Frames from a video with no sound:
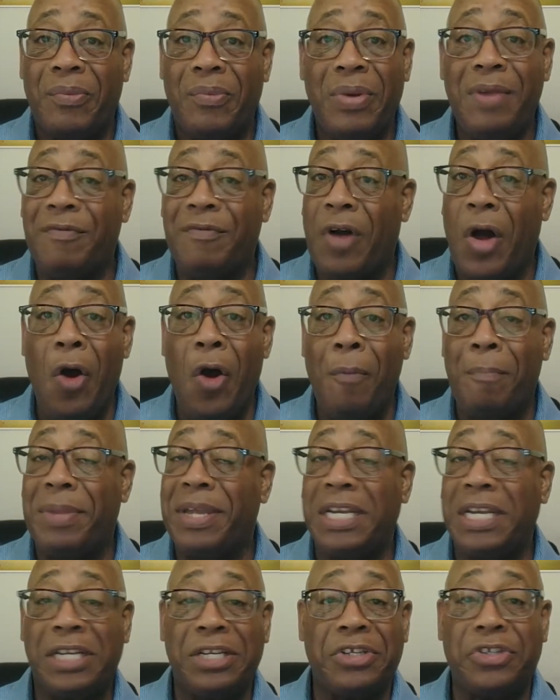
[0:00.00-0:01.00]

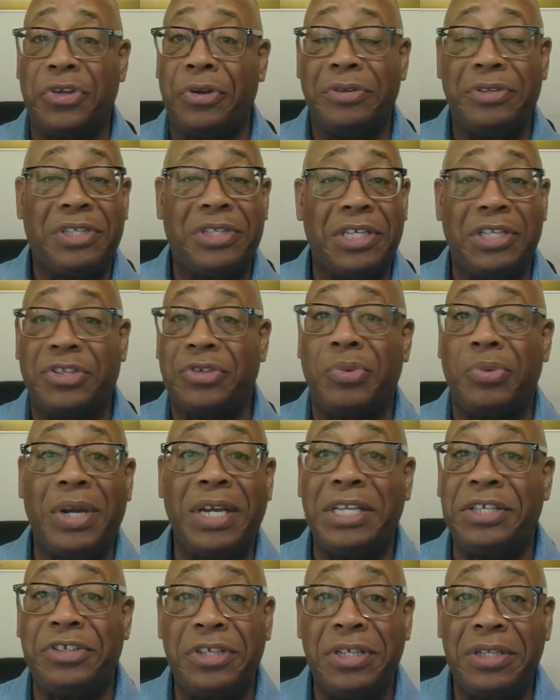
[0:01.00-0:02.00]
been in a certain
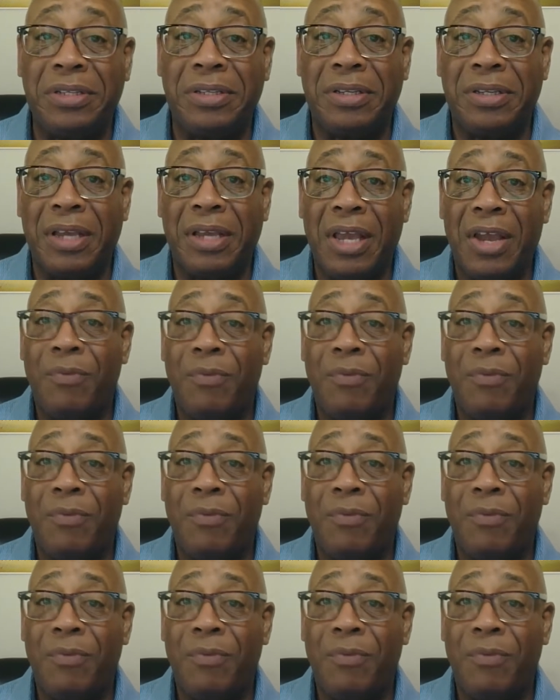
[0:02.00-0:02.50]
situation.